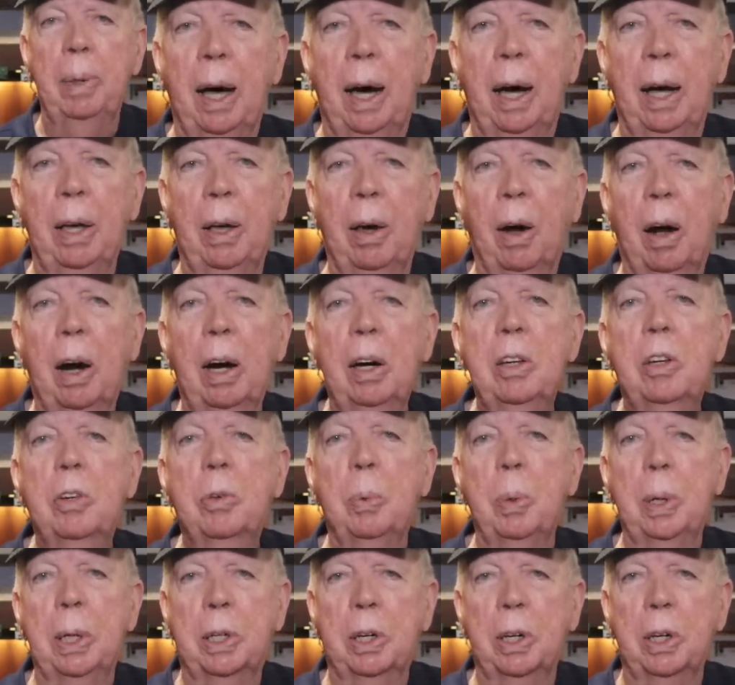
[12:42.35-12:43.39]
A yard
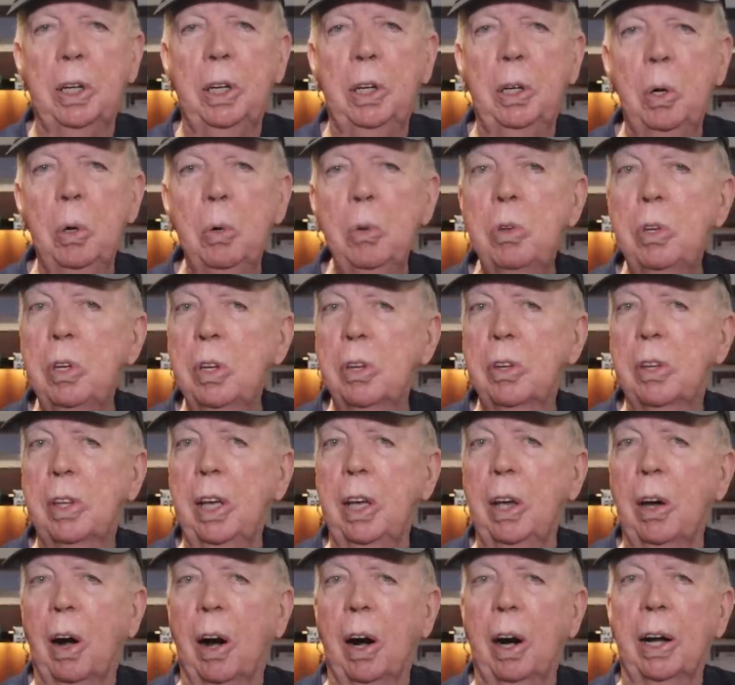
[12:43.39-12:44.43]
switcher uses
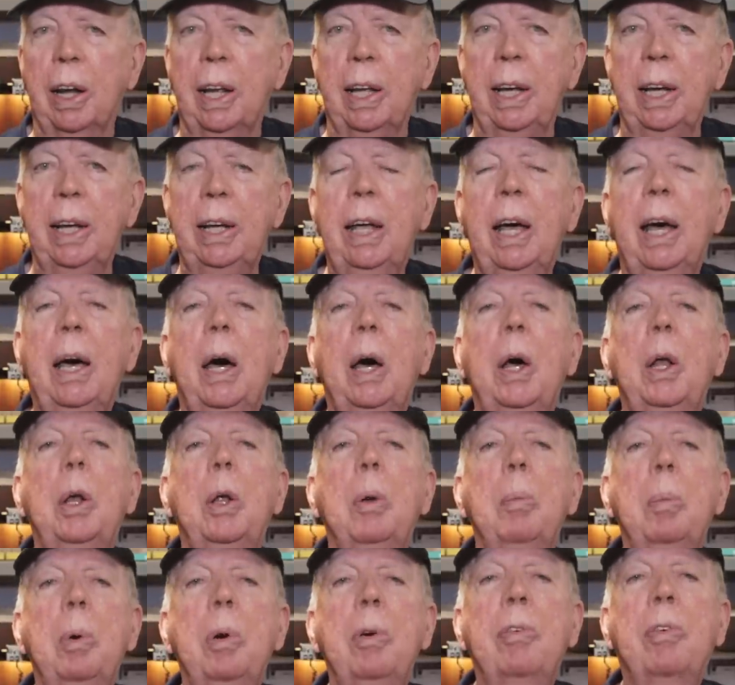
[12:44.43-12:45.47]
the yard lead
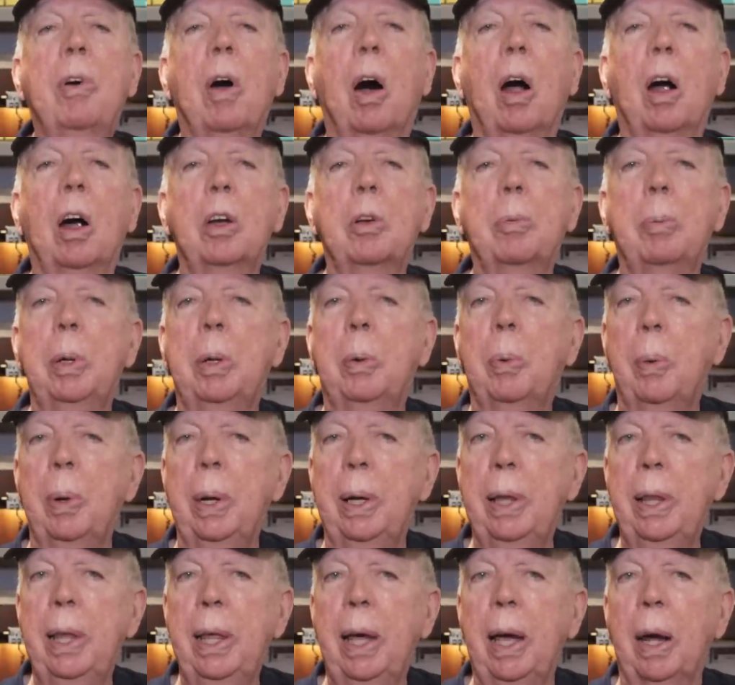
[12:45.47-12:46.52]
to move cars
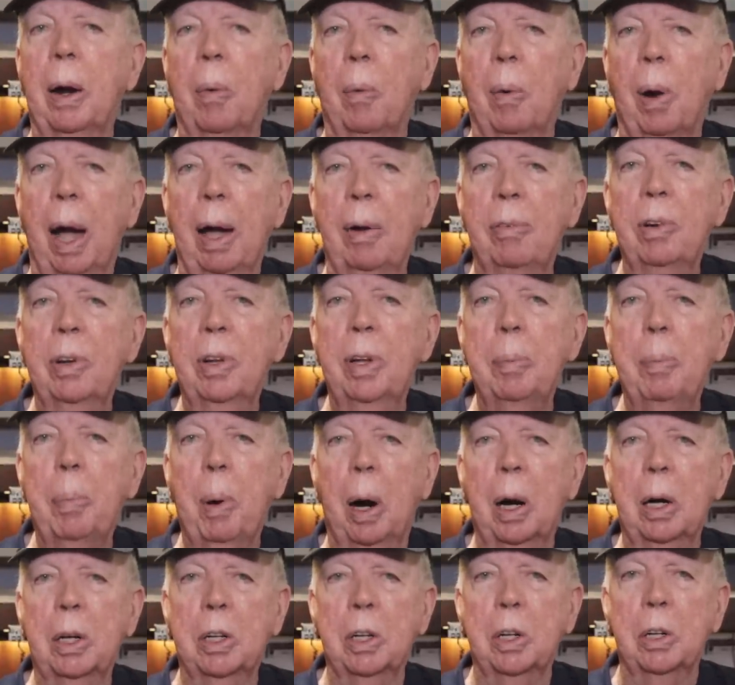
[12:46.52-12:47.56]
between the arrival
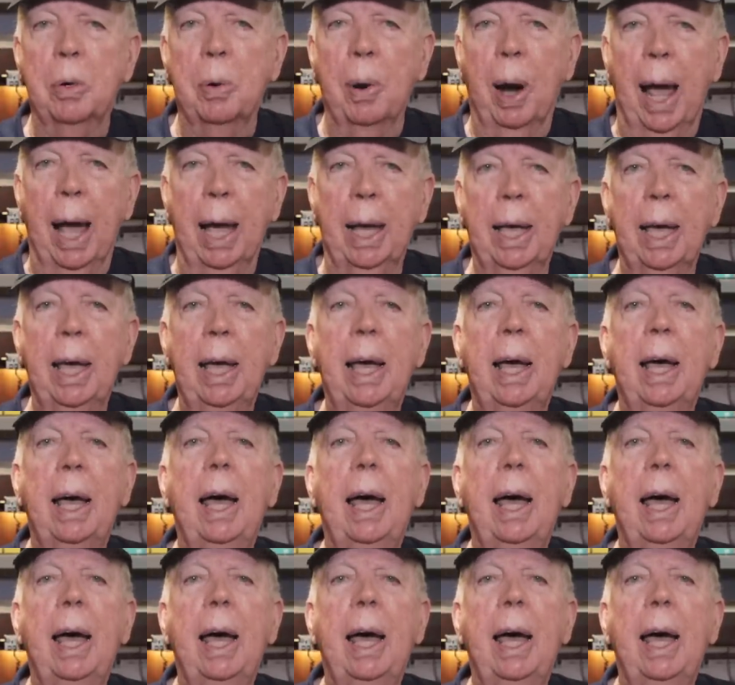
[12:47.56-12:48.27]
departure track